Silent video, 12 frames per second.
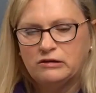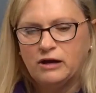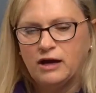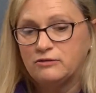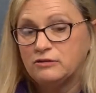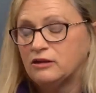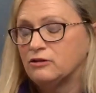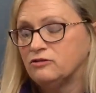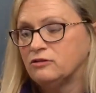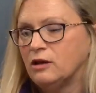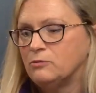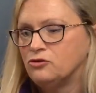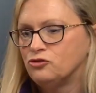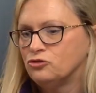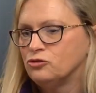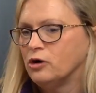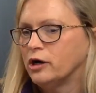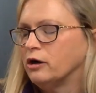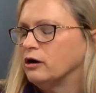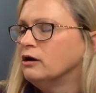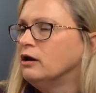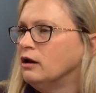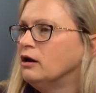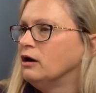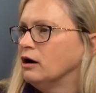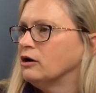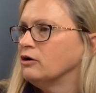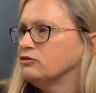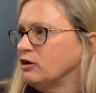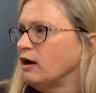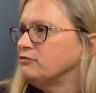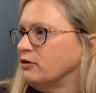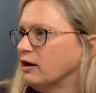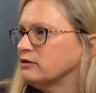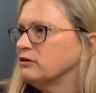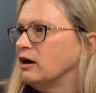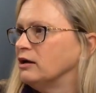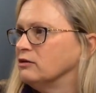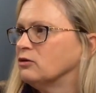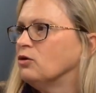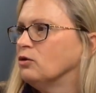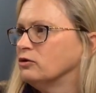today, I'd say the same is true on our soft rock side and the coal